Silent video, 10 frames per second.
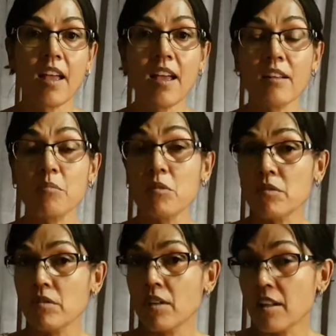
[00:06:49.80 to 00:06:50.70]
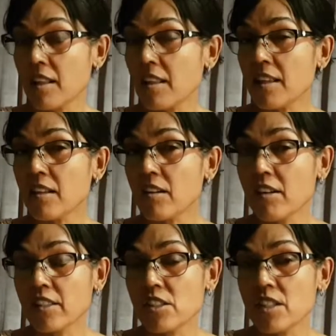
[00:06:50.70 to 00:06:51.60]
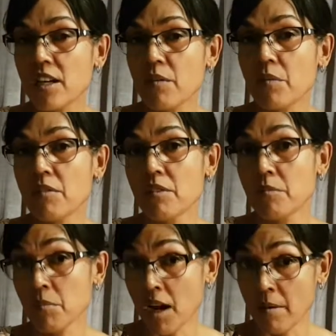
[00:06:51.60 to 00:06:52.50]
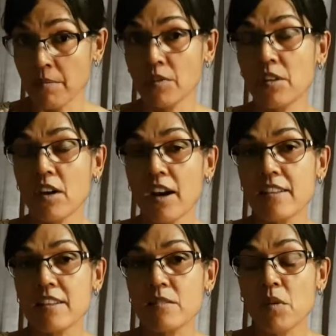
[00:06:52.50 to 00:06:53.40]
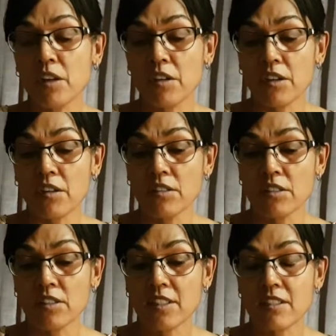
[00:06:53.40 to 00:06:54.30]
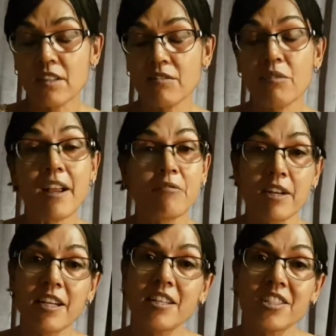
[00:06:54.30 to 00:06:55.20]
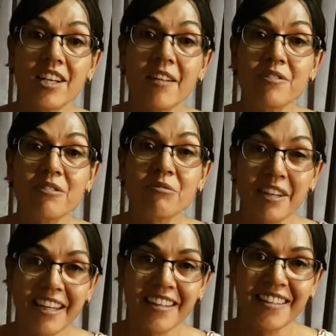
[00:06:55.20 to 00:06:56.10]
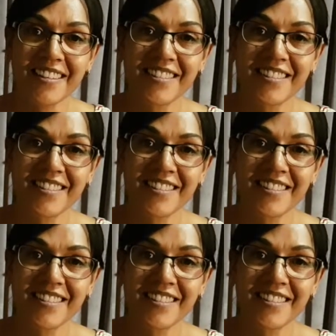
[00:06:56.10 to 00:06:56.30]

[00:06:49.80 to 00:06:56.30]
And another thing that I'd like to share with you guys is my girl, she's a great reader. She loves to read.